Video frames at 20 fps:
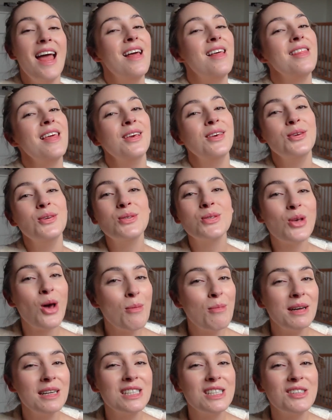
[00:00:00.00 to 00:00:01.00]
Thank you
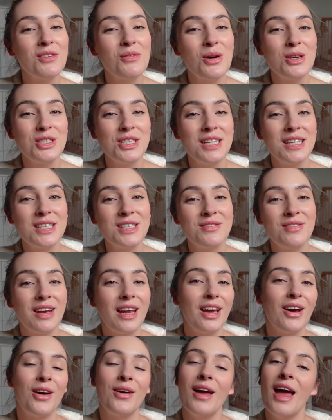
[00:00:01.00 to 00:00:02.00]
so much for watching this
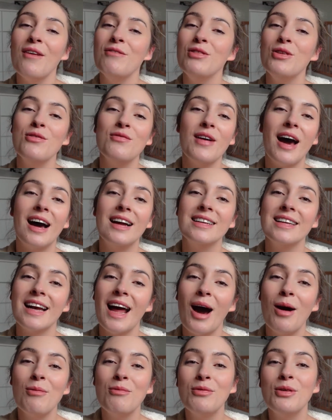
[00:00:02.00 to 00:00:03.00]
video. If you found it
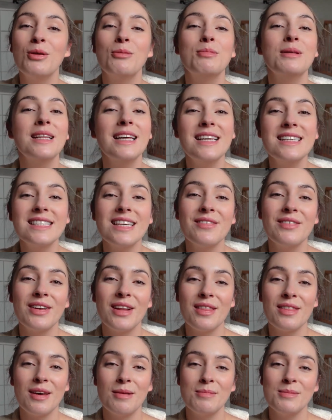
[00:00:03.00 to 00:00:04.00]
helpful, please give it
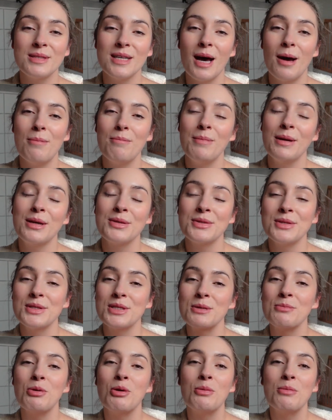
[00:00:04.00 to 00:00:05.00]
a thumbs up because the
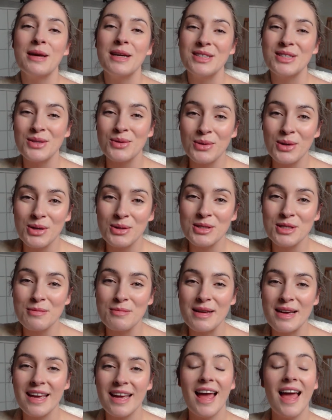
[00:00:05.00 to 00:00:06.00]
support means the world
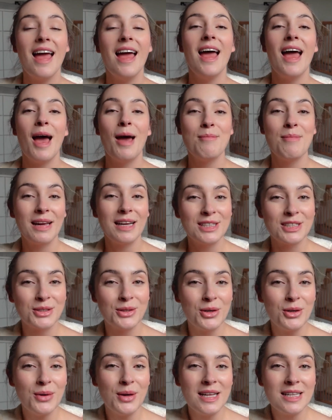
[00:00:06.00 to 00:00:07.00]
to me, and make
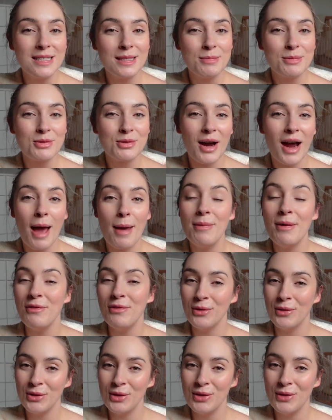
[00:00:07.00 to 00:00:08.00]
sure you hit subscribe
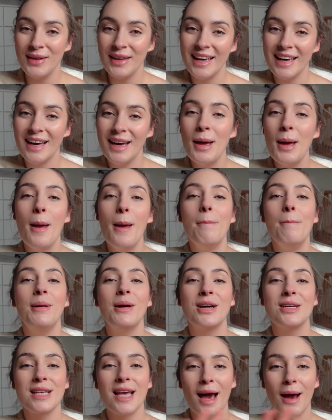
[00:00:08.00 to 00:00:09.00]
if you're new here
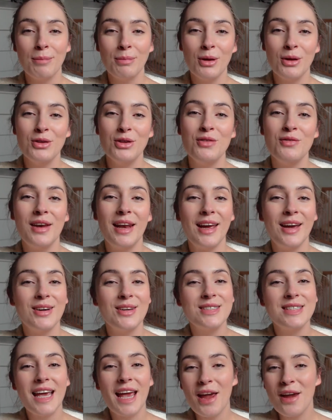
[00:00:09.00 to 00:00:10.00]
because I upload new
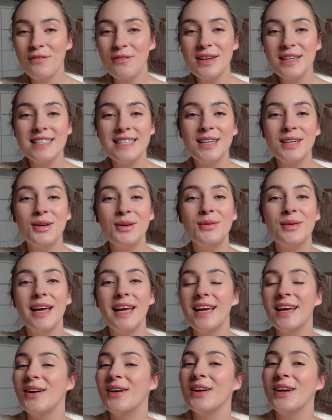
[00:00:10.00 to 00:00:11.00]
videos every single
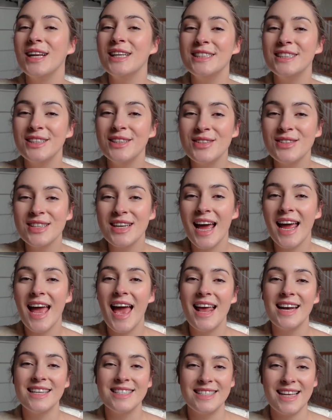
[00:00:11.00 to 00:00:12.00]
week on a Tuesday
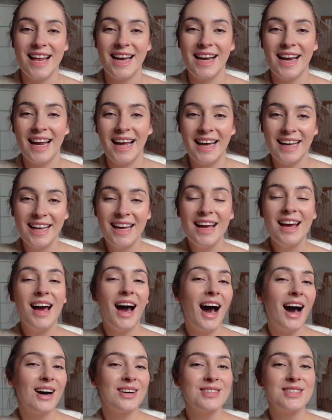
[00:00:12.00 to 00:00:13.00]
and a Saturday.
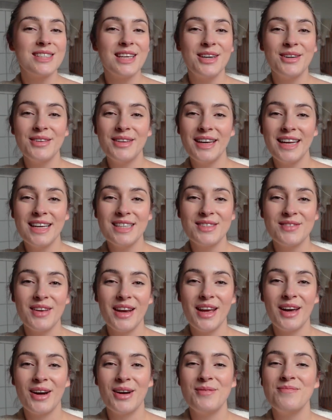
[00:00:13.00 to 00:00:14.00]
I'll see you in the next
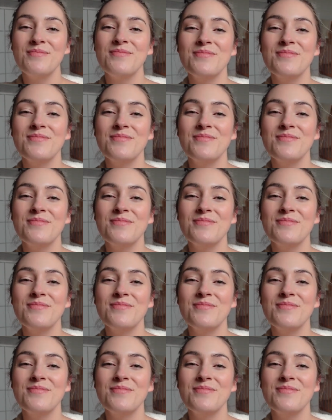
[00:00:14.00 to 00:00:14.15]
video.